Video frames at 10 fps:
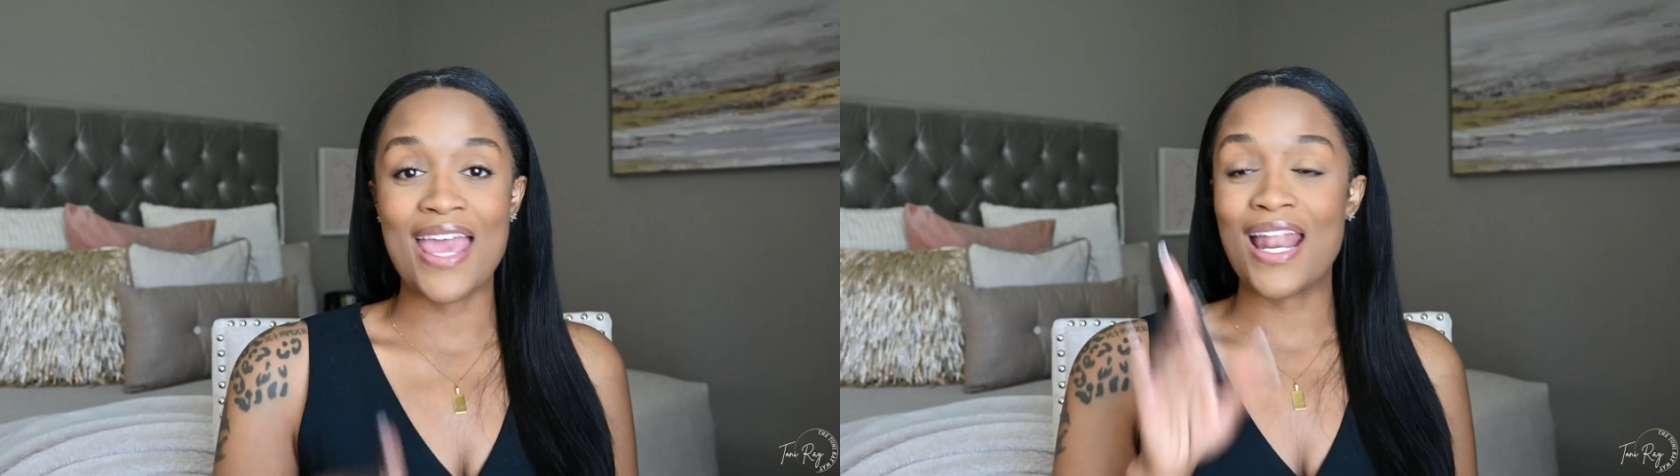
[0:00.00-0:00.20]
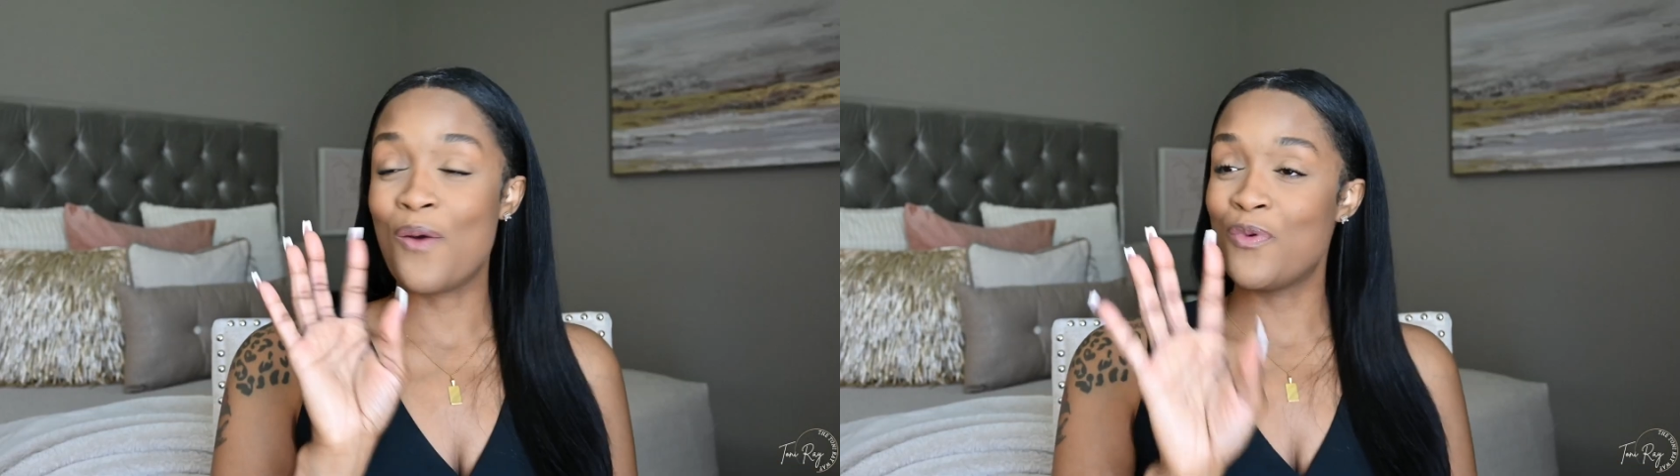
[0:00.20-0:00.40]

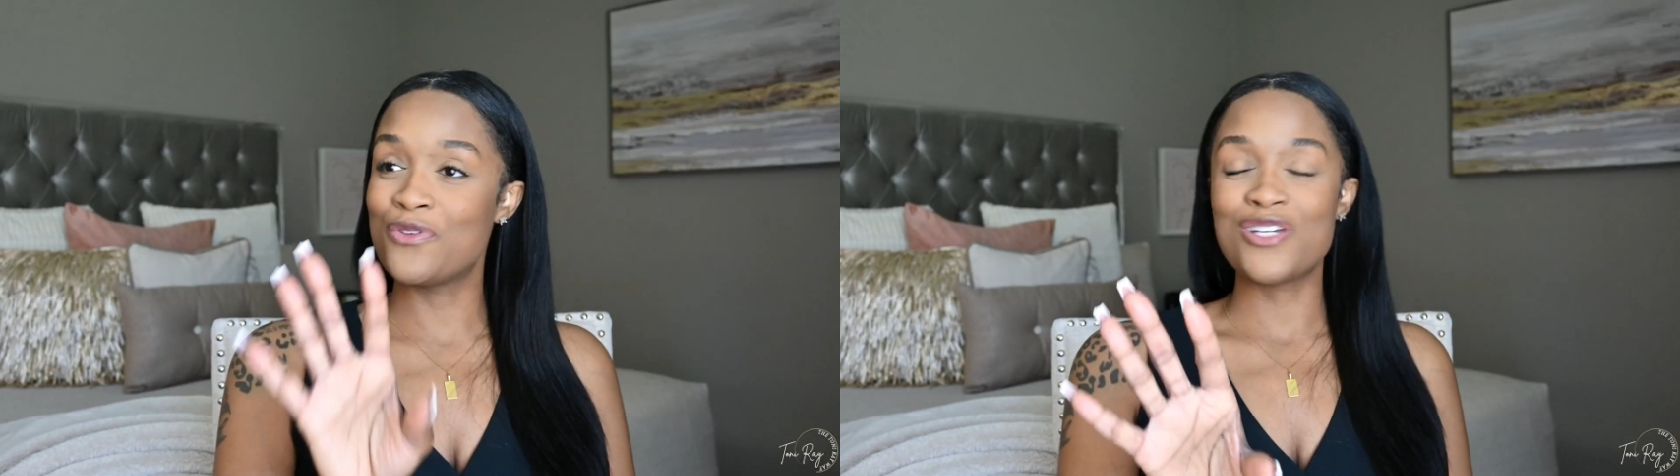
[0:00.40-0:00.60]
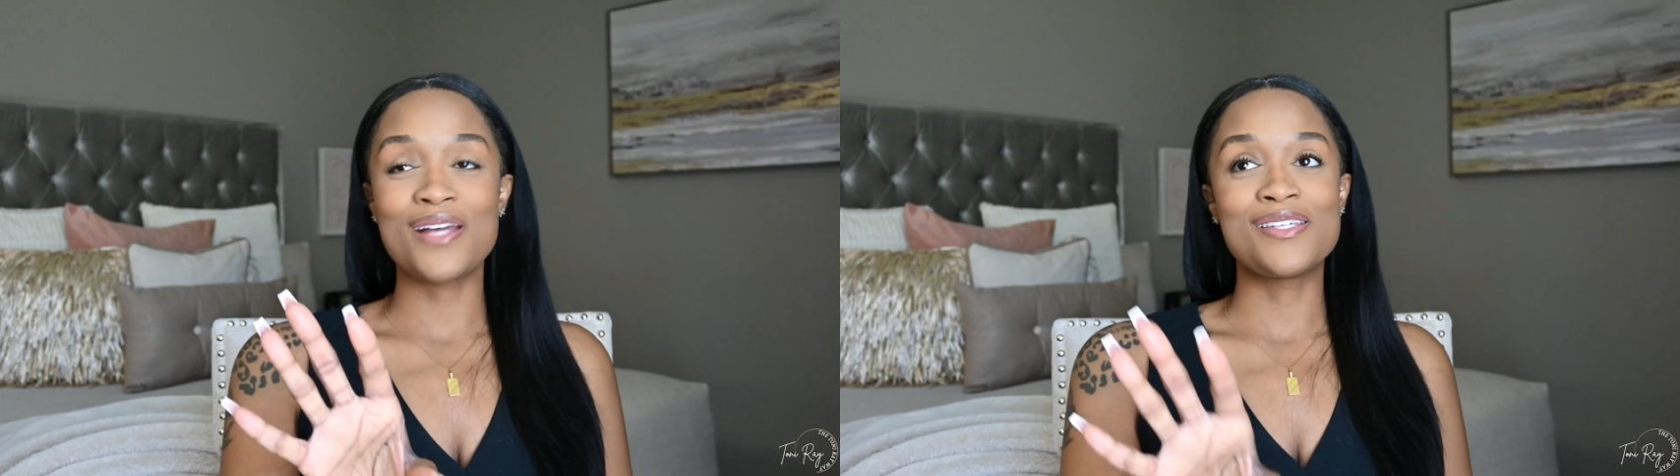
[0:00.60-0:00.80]
And I
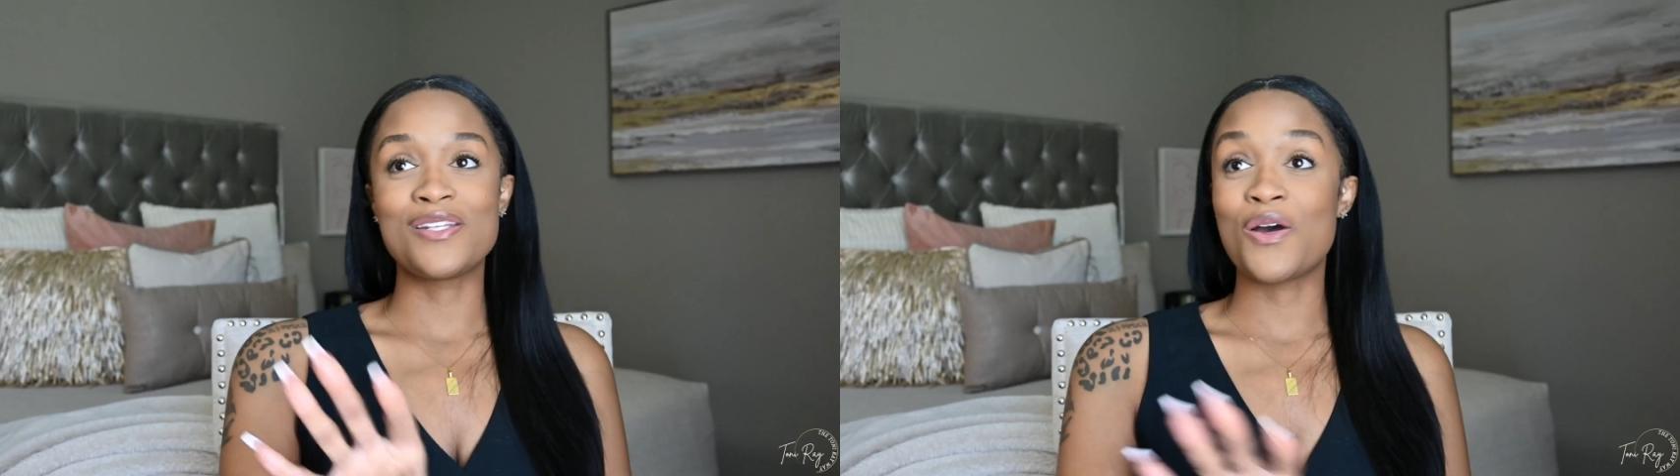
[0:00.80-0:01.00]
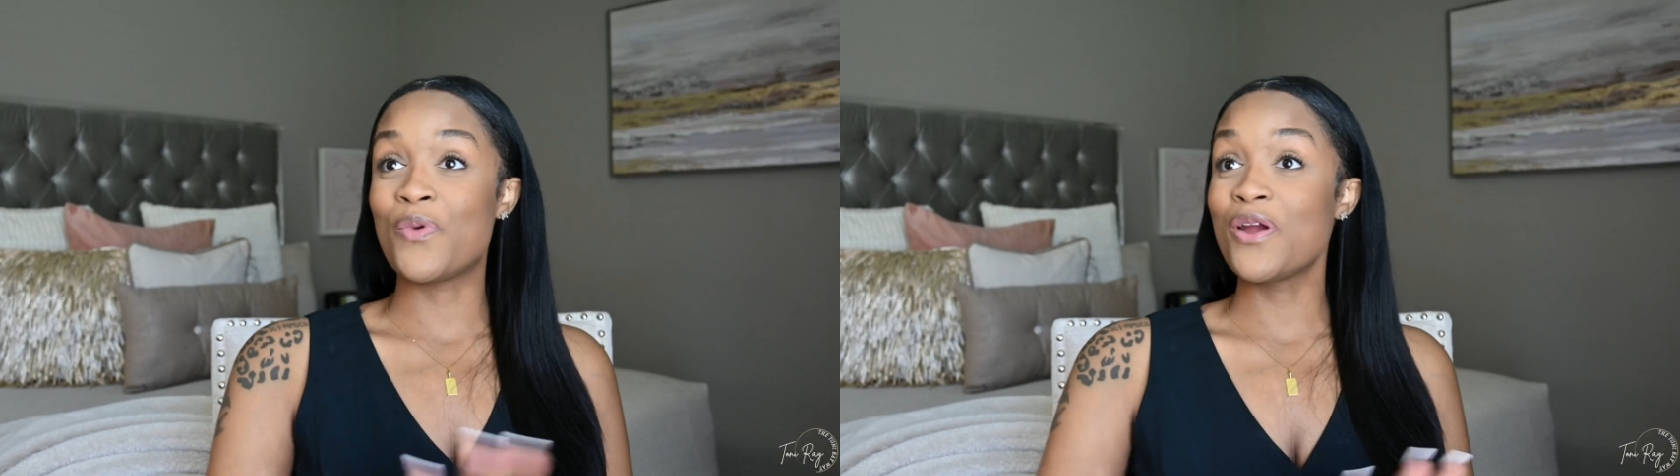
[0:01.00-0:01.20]
want y'all to
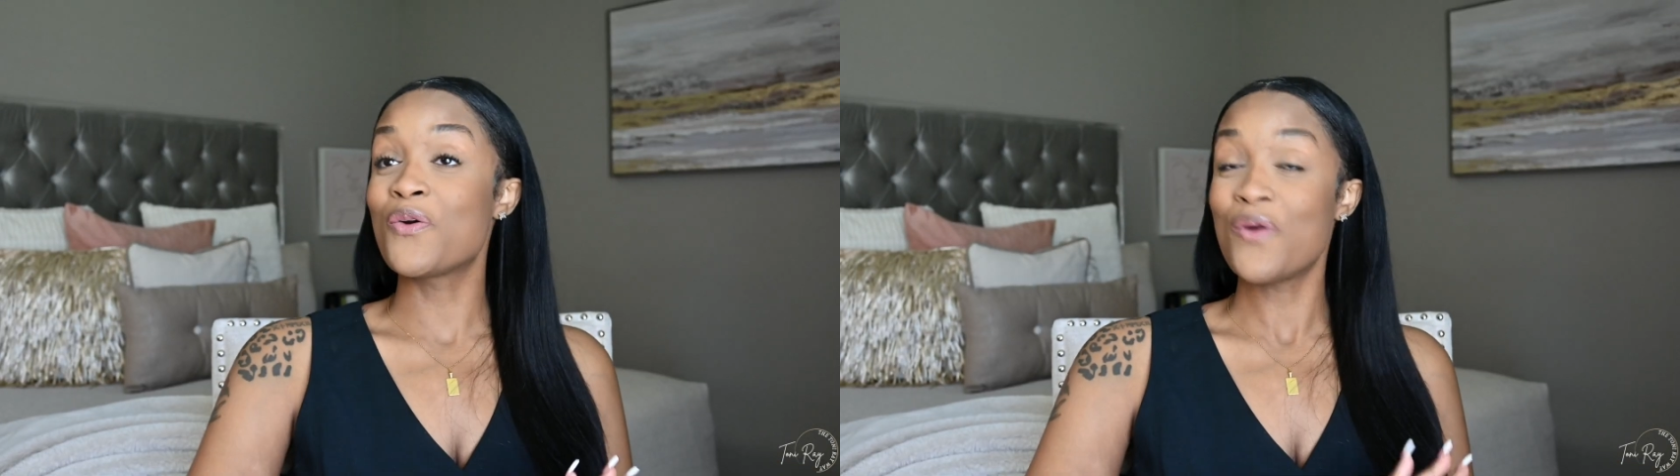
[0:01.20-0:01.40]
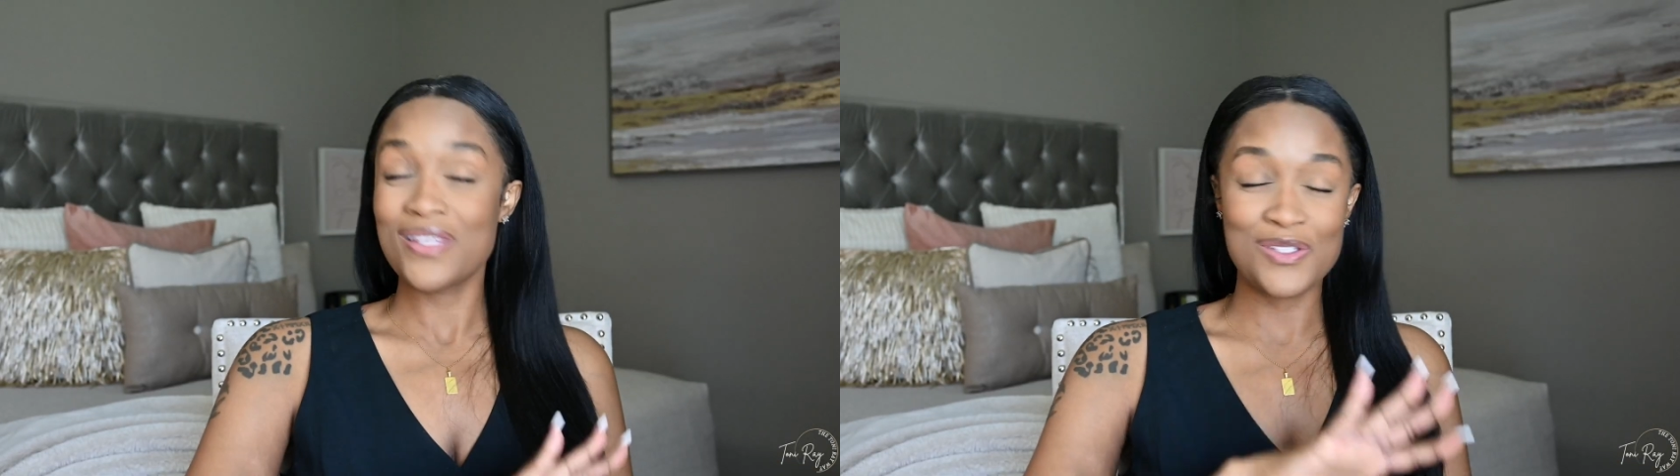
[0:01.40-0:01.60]
know we're
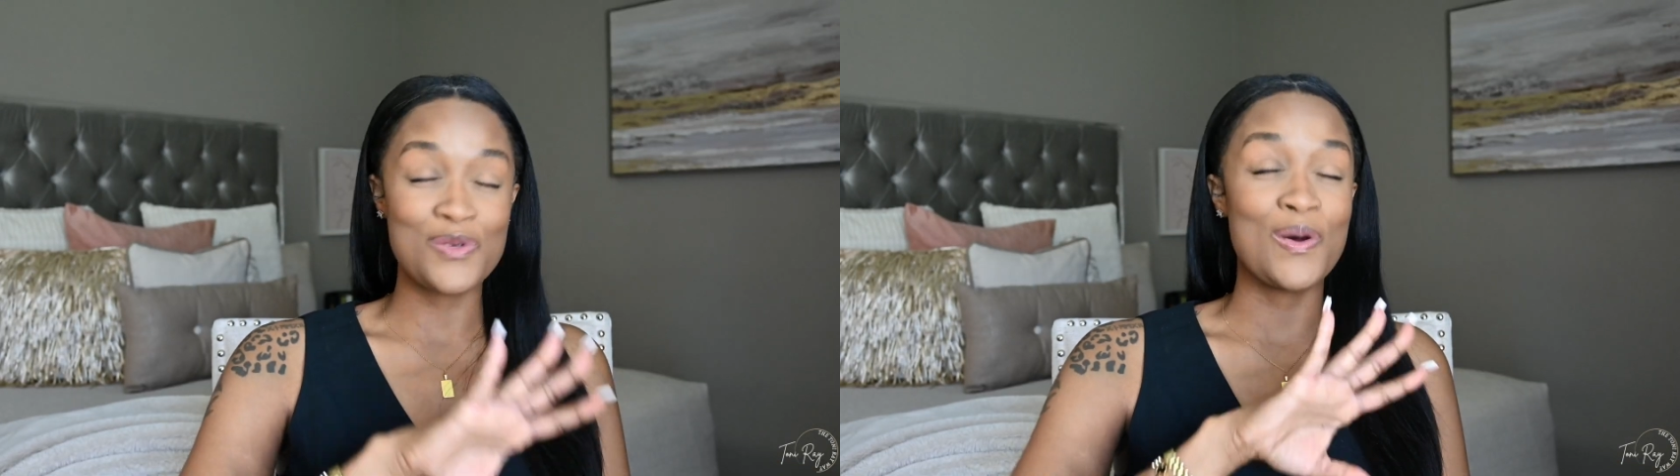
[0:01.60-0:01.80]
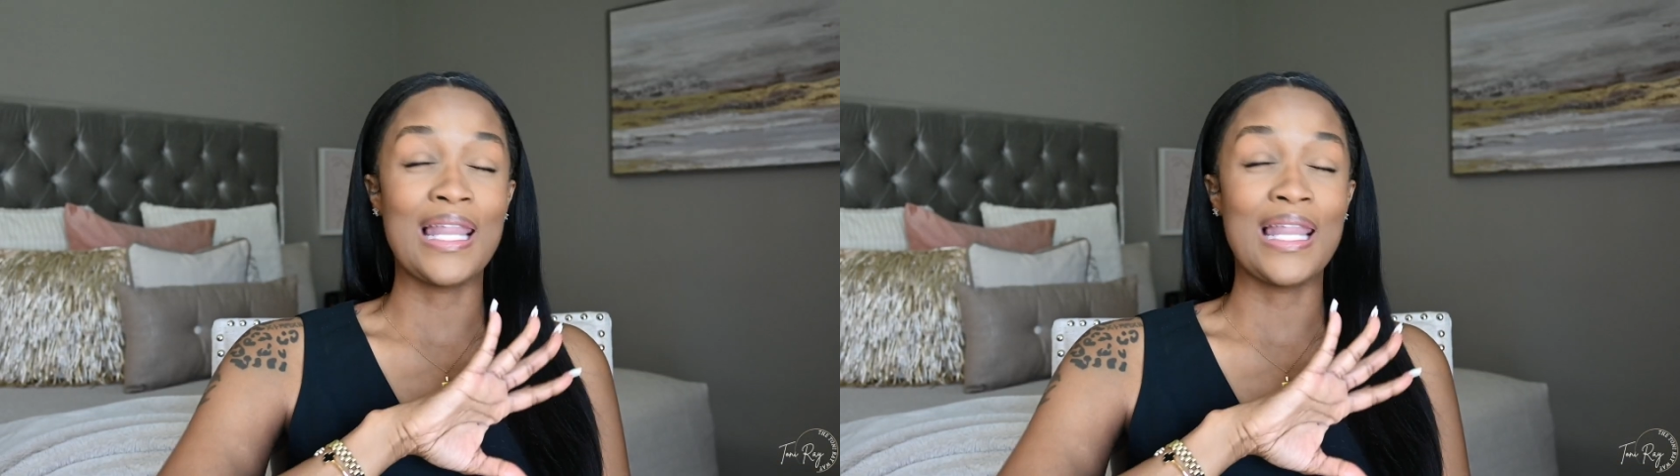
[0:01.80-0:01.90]
going to do a